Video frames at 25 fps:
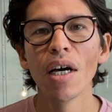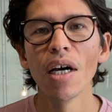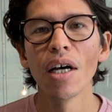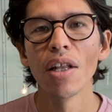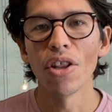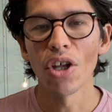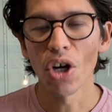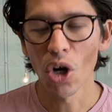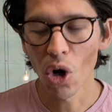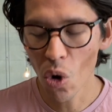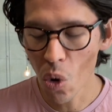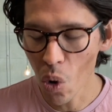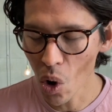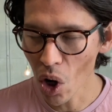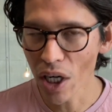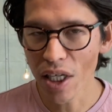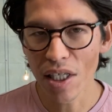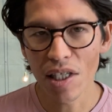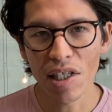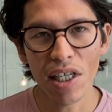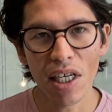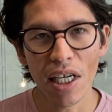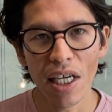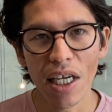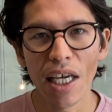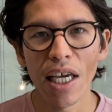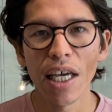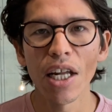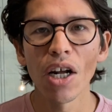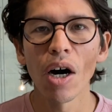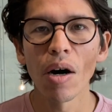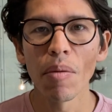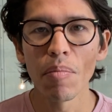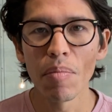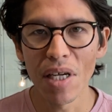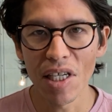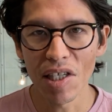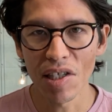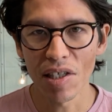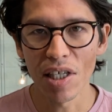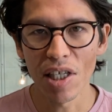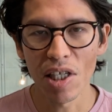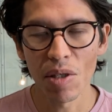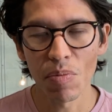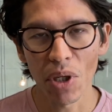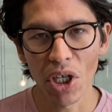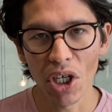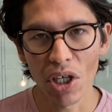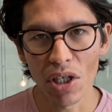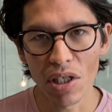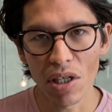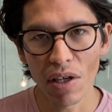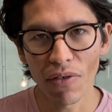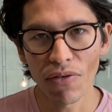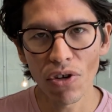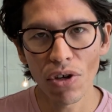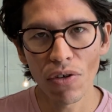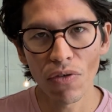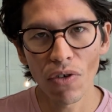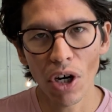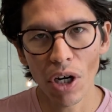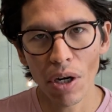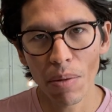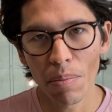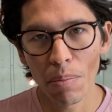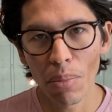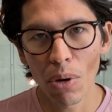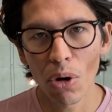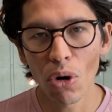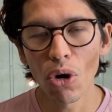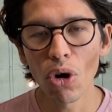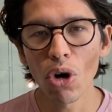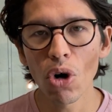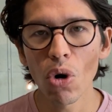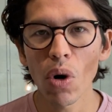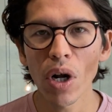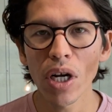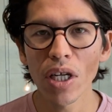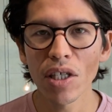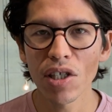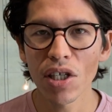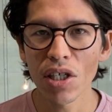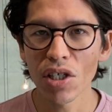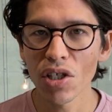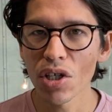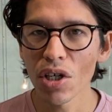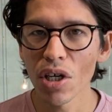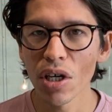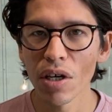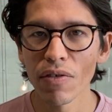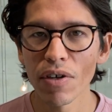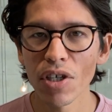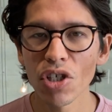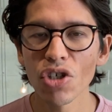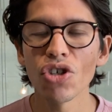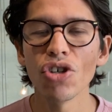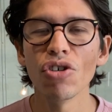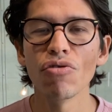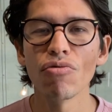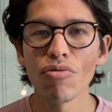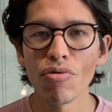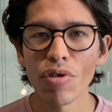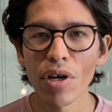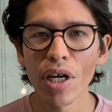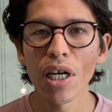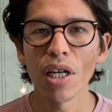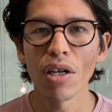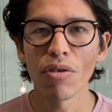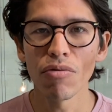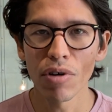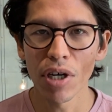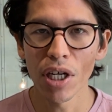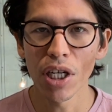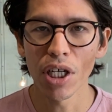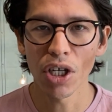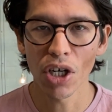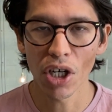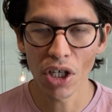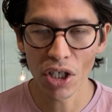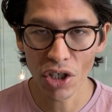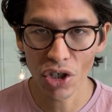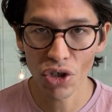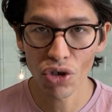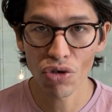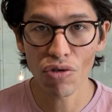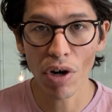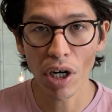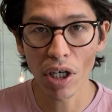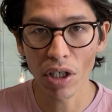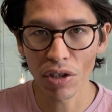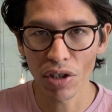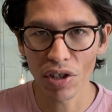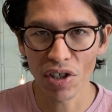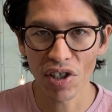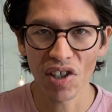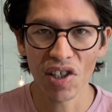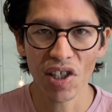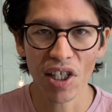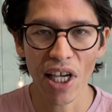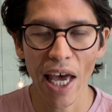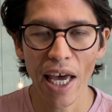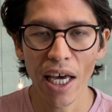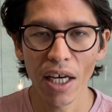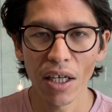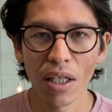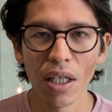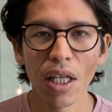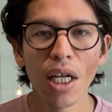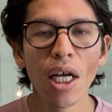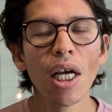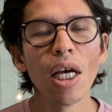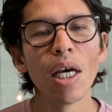the quality in our business, because if you've got a poor quality service, you're really, really going to struggle to scale,